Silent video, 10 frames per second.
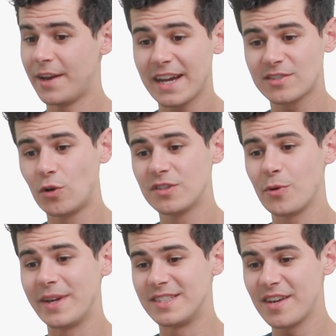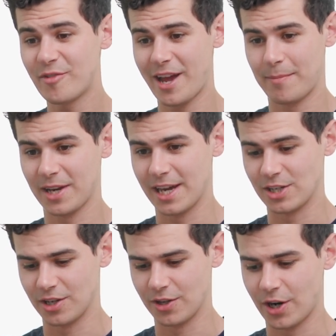Next, onto a different
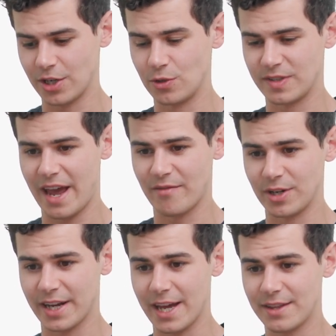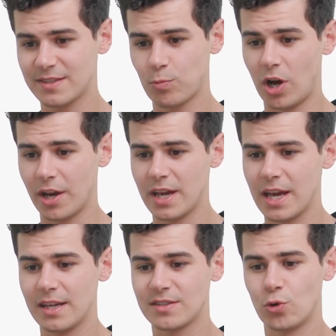application that I use every day. This one
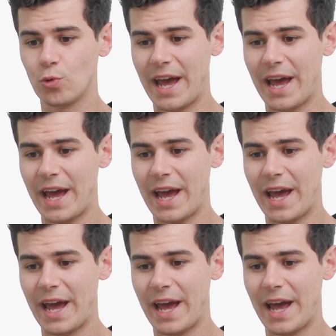is called